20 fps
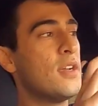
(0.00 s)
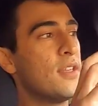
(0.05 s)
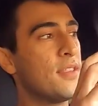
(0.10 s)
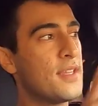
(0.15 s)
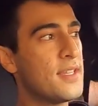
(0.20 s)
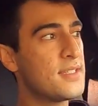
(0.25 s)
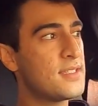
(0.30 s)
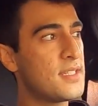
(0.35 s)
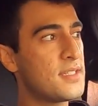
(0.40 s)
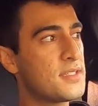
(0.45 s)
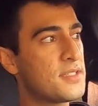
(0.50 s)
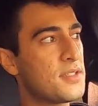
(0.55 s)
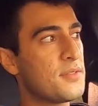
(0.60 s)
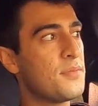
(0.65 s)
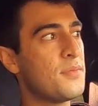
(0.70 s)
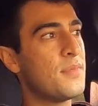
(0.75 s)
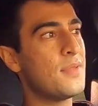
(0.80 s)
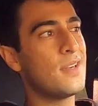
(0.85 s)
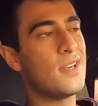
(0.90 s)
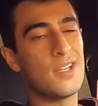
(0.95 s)
This
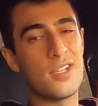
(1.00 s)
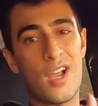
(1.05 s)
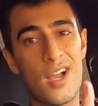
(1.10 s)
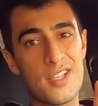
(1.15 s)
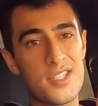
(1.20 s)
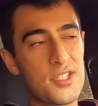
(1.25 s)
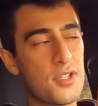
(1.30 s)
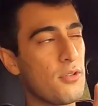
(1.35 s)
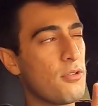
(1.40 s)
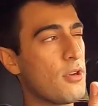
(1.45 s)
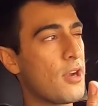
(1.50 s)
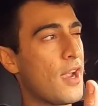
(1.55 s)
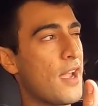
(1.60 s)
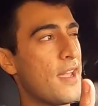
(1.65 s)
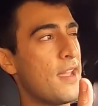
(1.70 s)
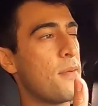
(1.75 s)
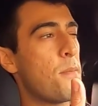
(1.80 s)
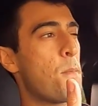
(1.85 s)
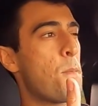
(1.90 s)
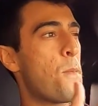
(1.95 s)
system, not so
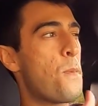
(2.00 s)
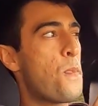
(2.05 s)
great.